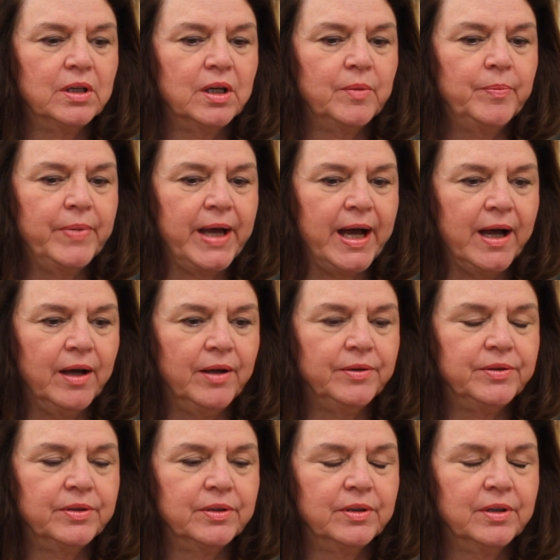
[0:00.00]

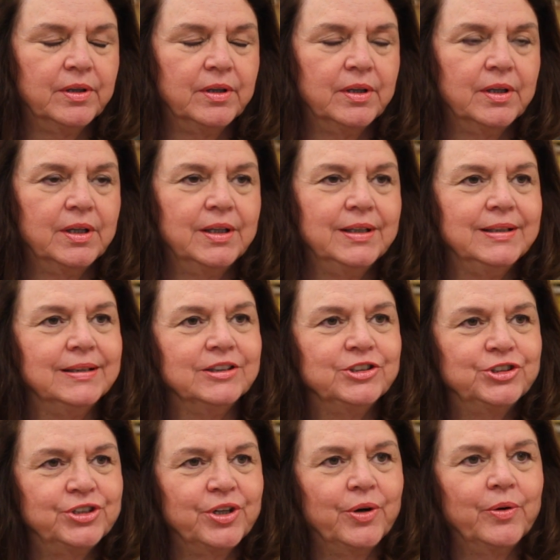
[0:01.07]
about
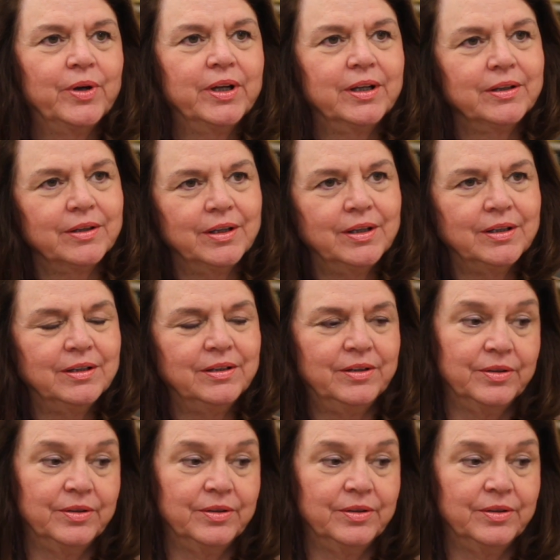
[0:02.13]
showing that,